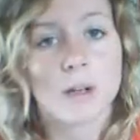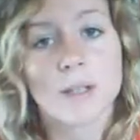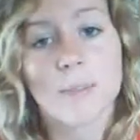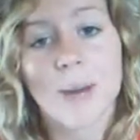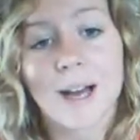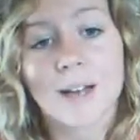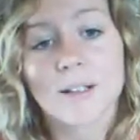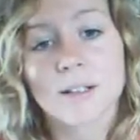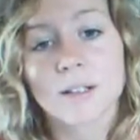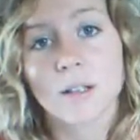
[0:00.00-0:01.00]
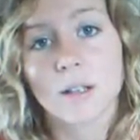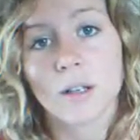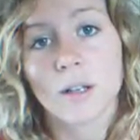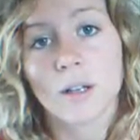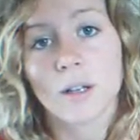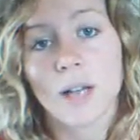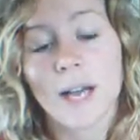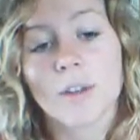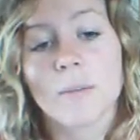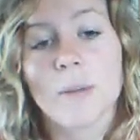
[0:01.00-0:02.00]
on to the past,
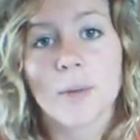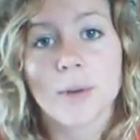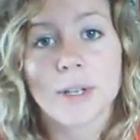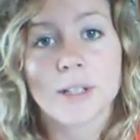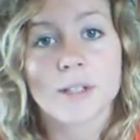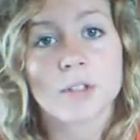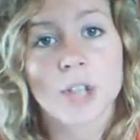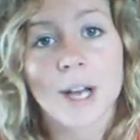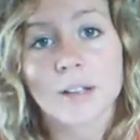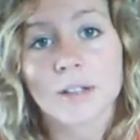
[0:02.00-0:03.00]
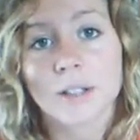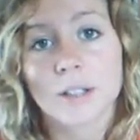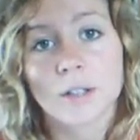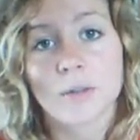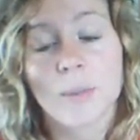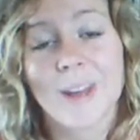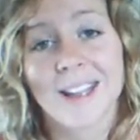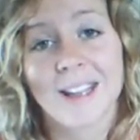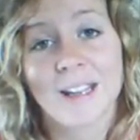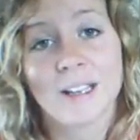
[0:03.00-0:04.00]
having memories of childhood with
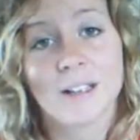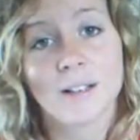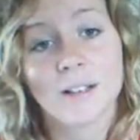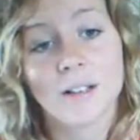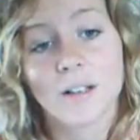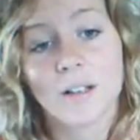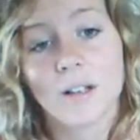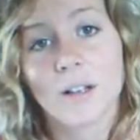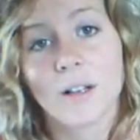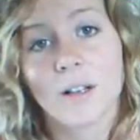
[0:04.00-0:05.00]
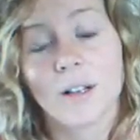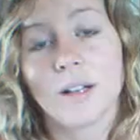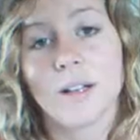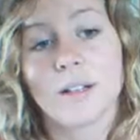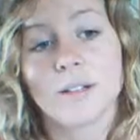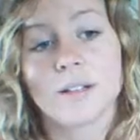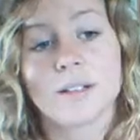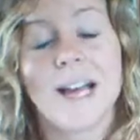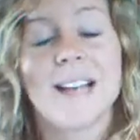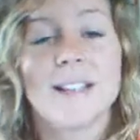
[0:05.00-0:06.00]
pain and
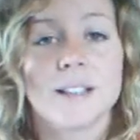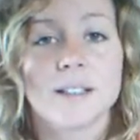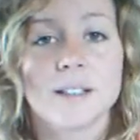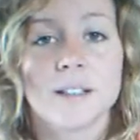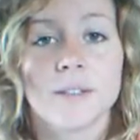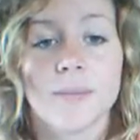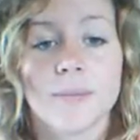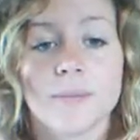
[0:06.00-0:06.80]
sadness and,